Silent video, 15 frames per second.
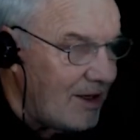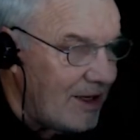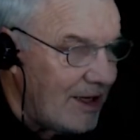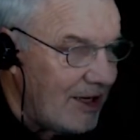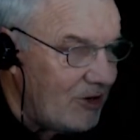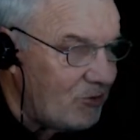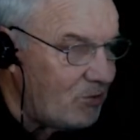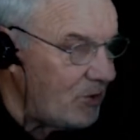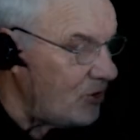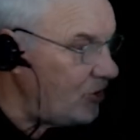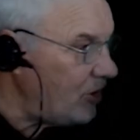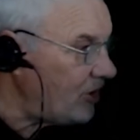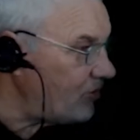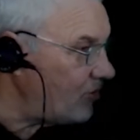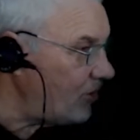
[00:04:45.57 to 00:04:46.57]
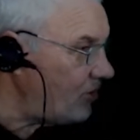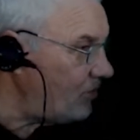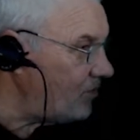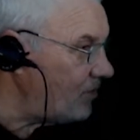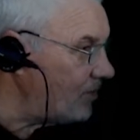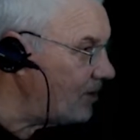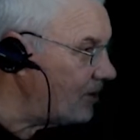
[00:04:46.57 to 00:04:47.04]
As predicted,
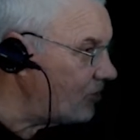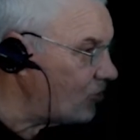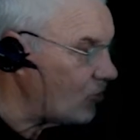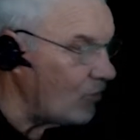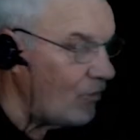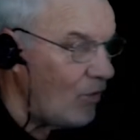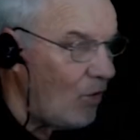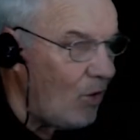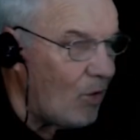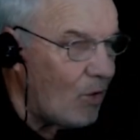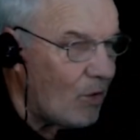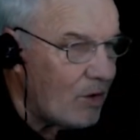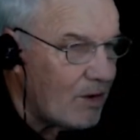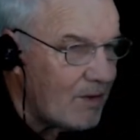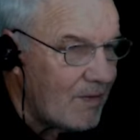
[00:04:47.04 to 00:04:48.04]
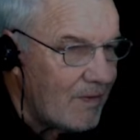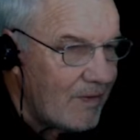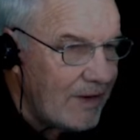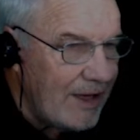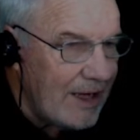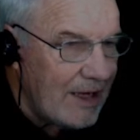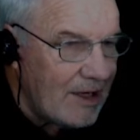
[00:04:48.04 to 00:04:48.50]
it's a fall.
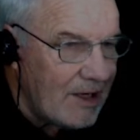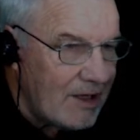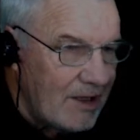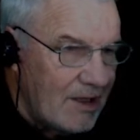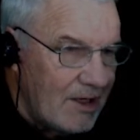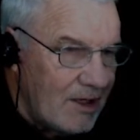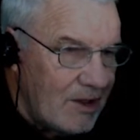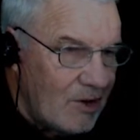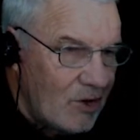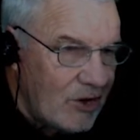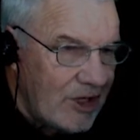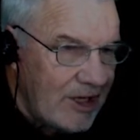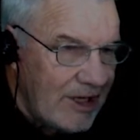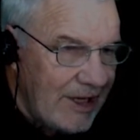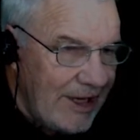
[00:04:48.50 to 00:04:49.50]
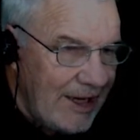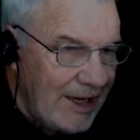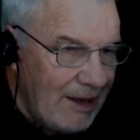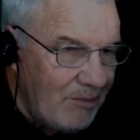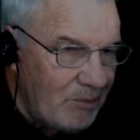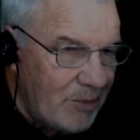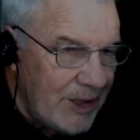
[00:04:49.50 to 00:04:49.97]
Now, looking
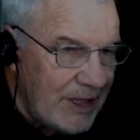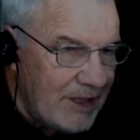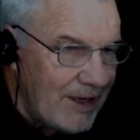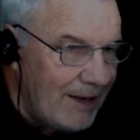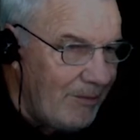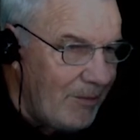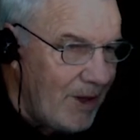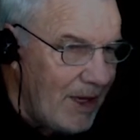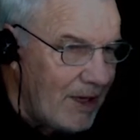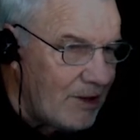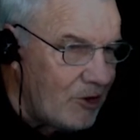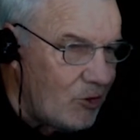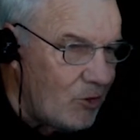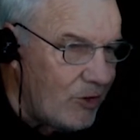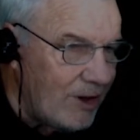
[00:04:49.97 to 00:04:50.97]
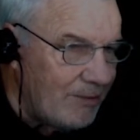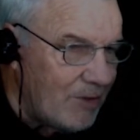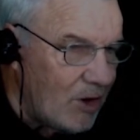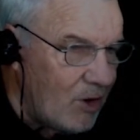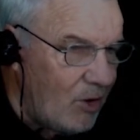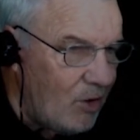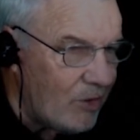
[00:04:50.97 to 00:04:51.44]
here, big number, little number.
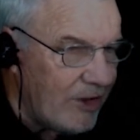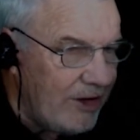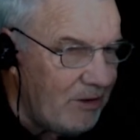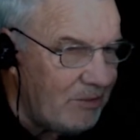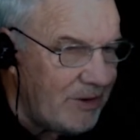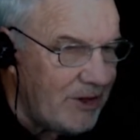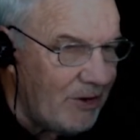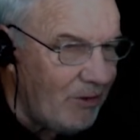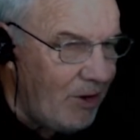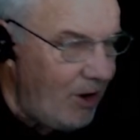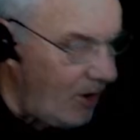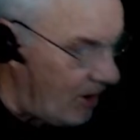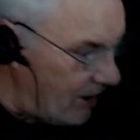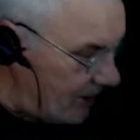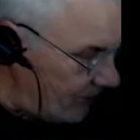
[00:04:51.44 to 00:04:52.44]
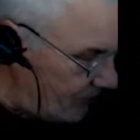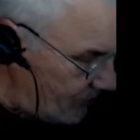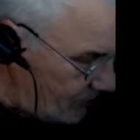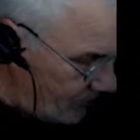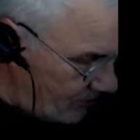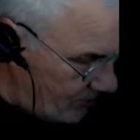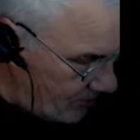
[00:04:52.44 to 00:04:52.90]
Oh, that'll be a
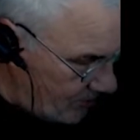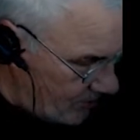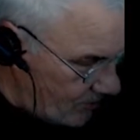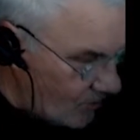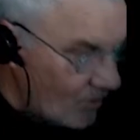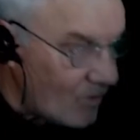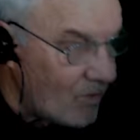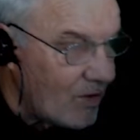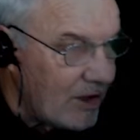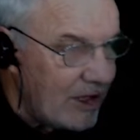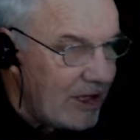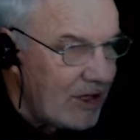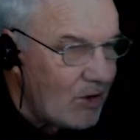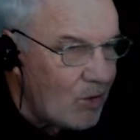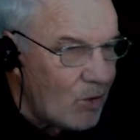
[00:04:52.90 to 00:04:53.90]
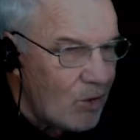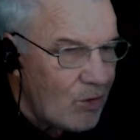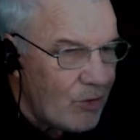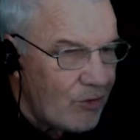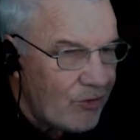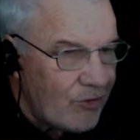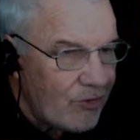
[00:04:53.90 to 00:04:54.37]
rise.
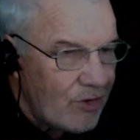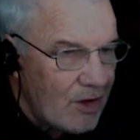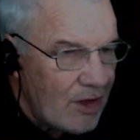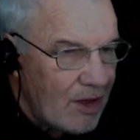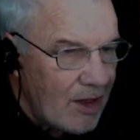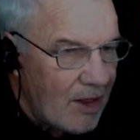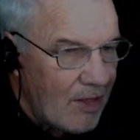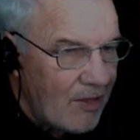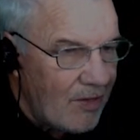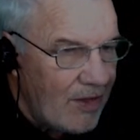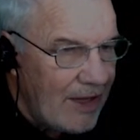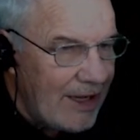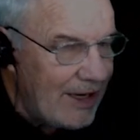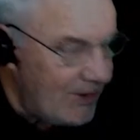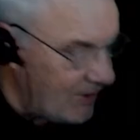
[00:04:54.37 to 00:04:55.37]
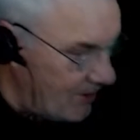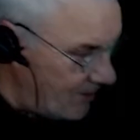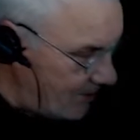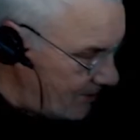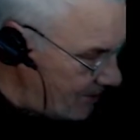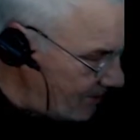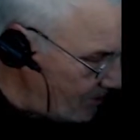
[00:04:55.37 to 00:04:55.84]
Equals that
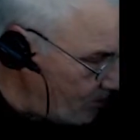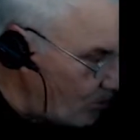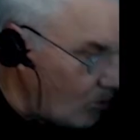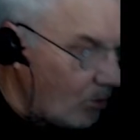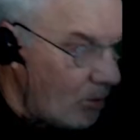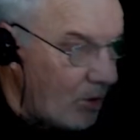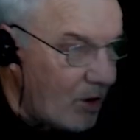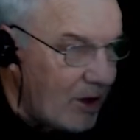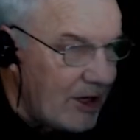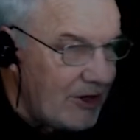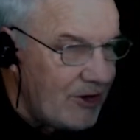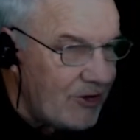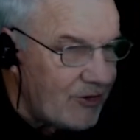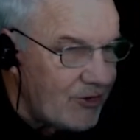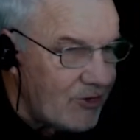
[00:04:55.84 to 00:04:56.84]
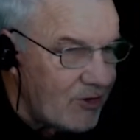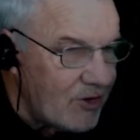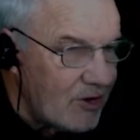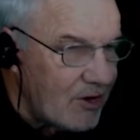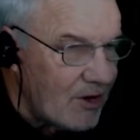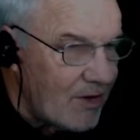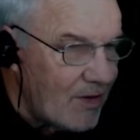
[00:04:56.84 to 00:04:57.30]
minus
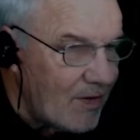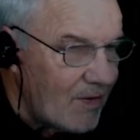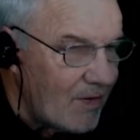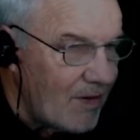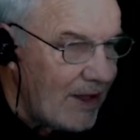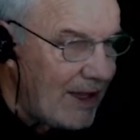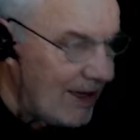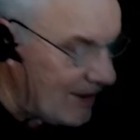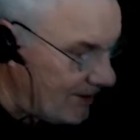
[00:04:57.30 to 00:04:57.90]
that.